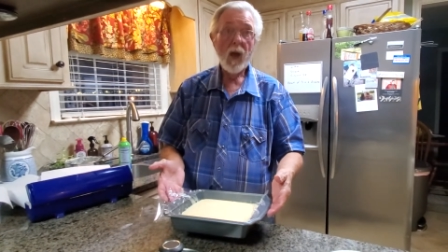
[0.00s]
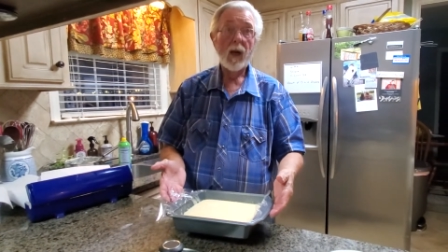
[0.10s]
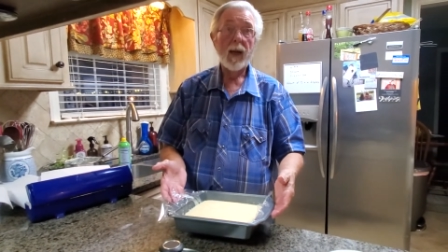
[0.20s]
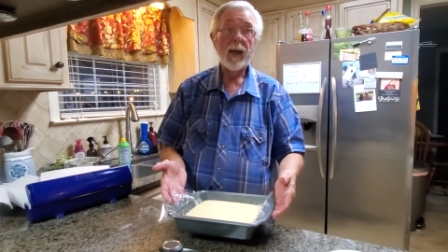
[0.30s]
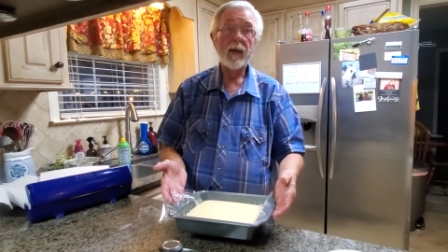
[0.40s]

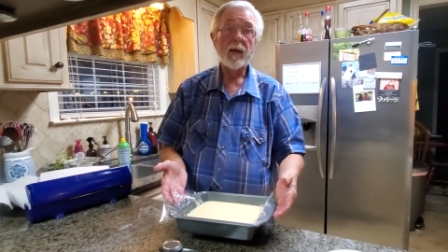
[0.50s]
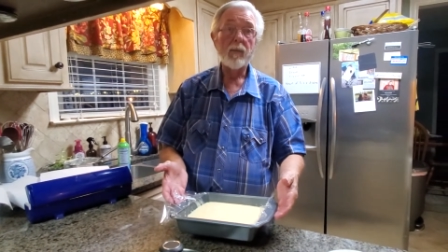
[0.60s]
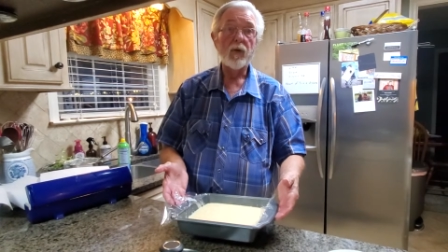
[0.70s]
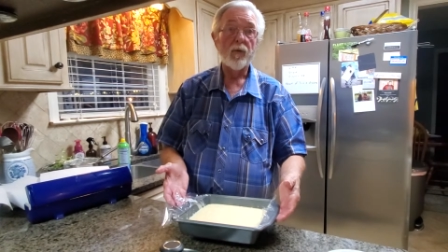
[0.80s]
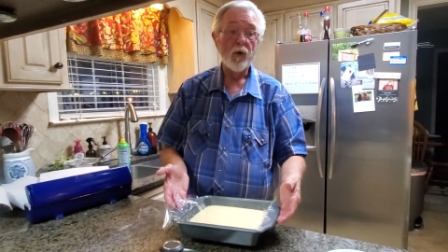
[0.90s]
let it
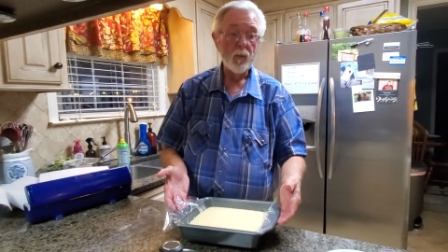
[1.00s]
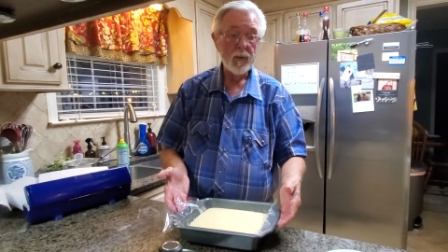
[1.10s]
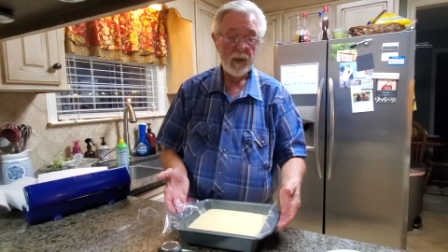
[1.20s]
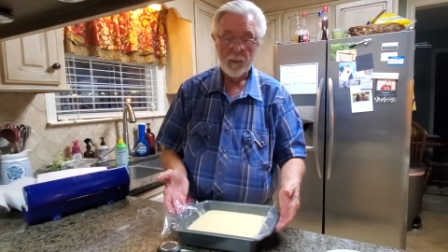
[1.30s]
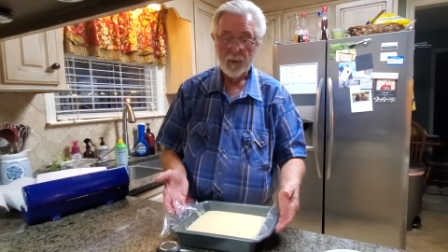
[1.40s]
come to room
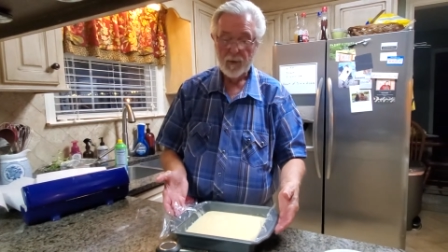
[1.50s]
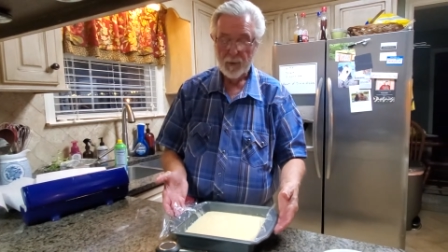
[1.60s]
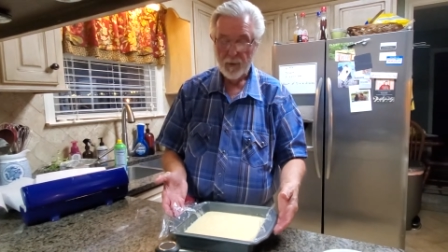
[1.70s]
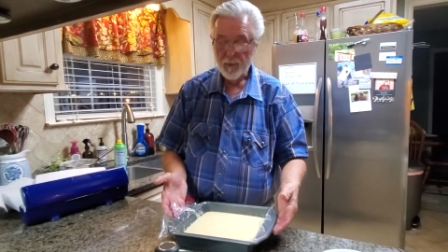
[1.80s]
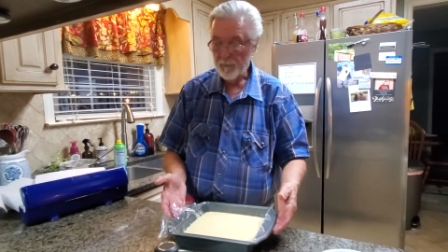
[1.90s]

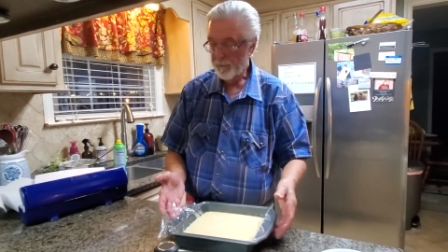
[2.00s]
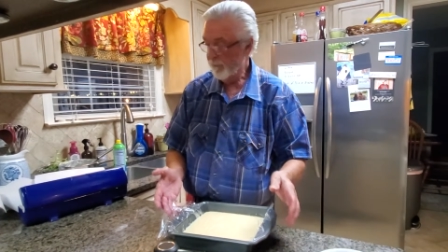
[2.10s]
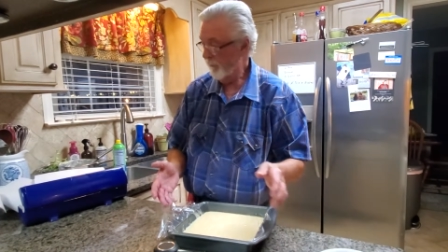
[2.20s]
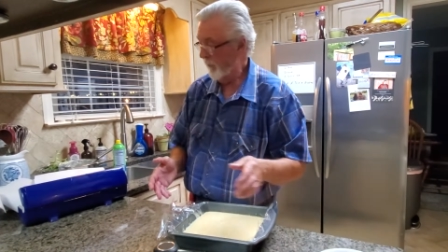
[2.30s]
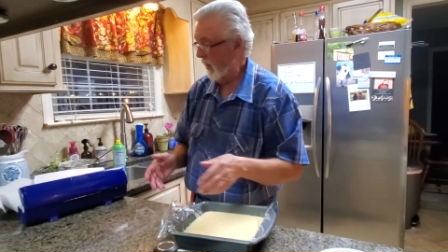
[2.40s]
temperature
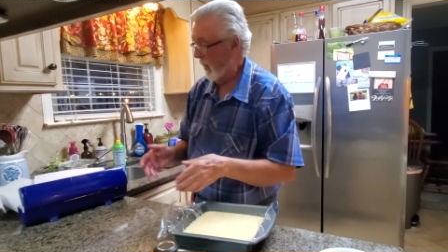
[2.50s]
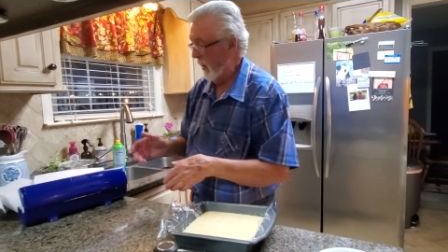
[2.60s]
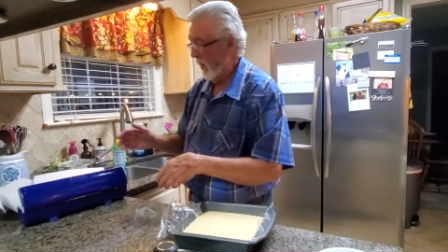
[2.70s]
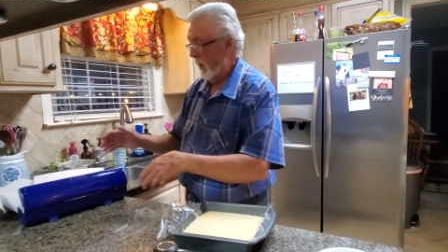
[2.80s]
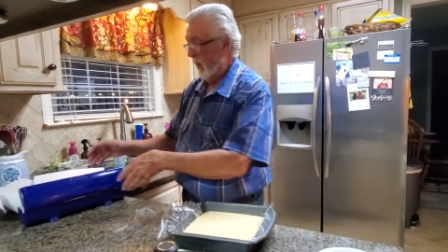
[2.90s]

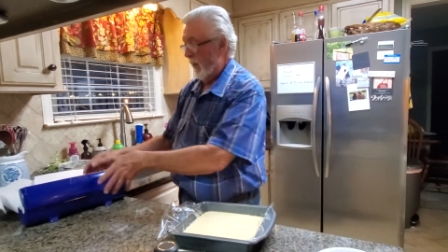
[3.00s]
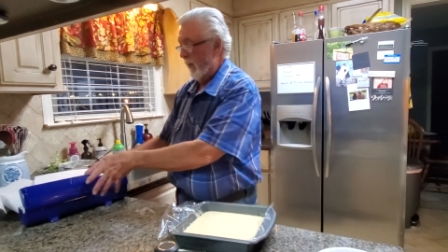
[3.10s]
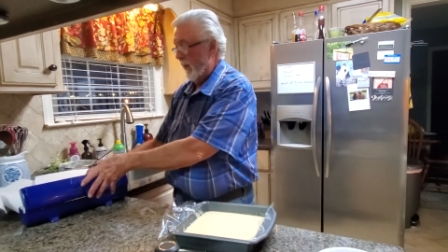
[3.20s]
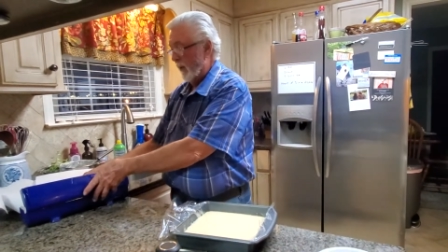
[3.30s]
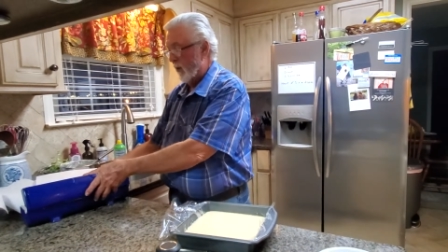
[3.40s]

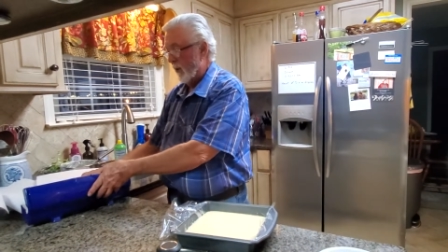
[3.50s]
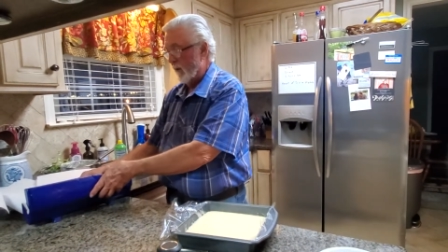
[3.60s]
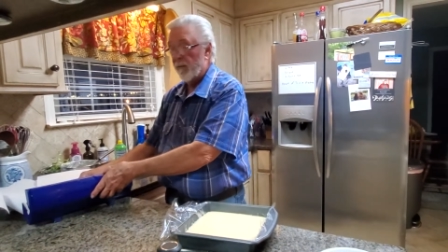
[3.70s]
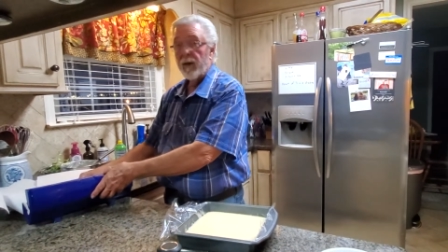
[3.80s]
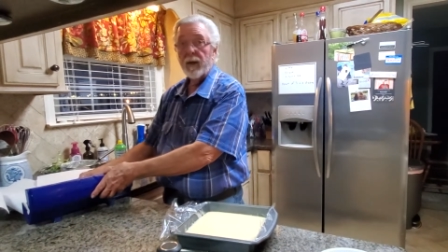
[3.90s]
then
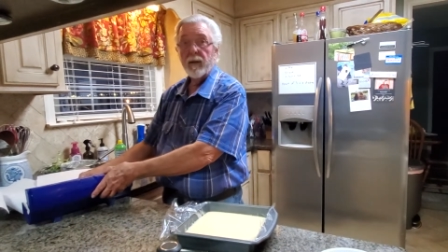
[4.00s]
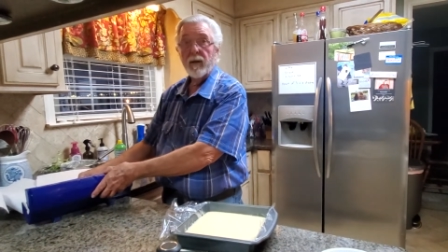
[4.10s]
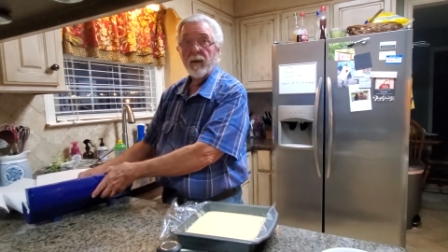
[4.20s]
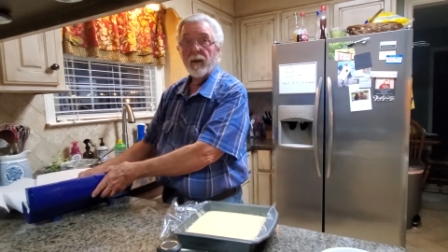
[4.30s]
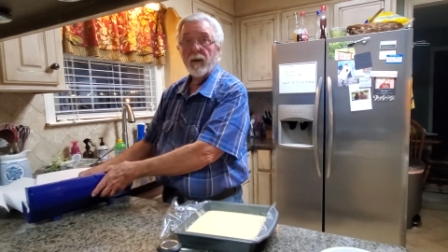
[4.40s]
cover it
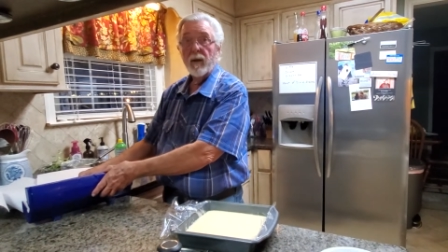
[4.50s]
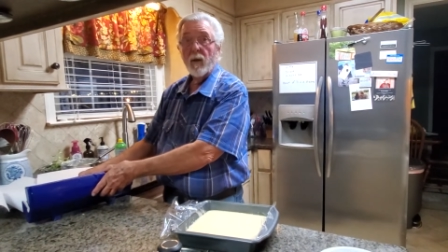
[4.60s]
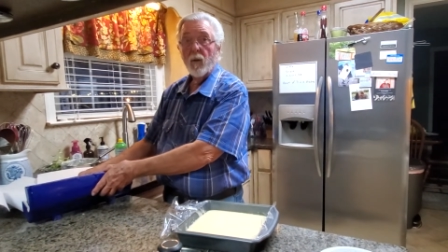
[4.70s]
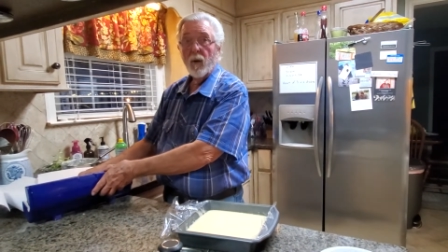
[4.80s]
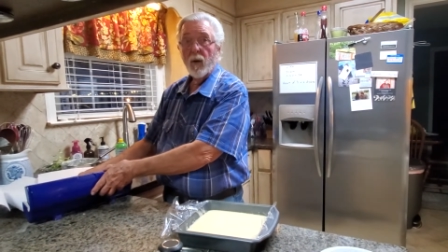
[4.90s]

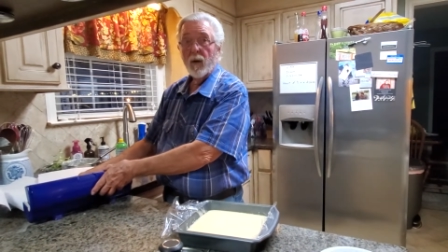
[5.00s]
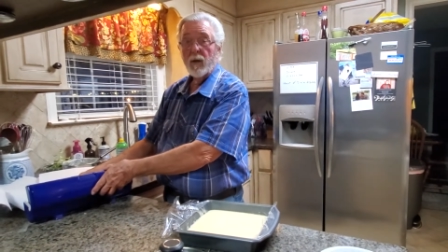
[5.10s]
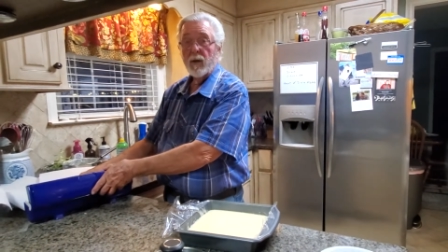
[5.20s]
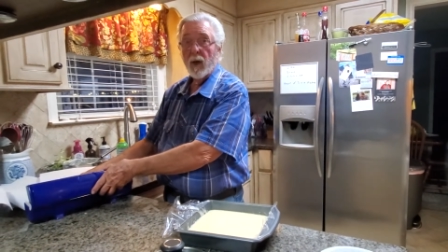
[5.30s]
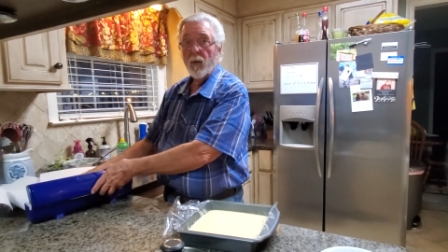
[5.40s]

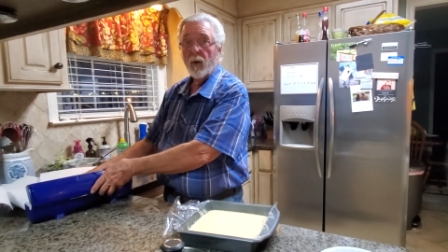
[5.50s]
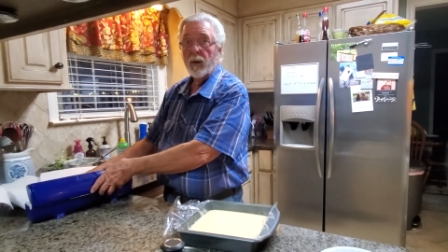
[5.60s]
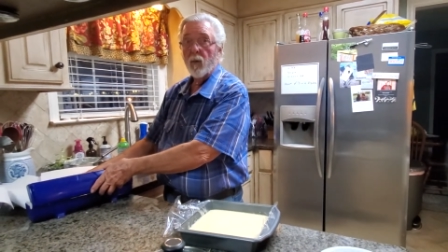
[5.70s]
totally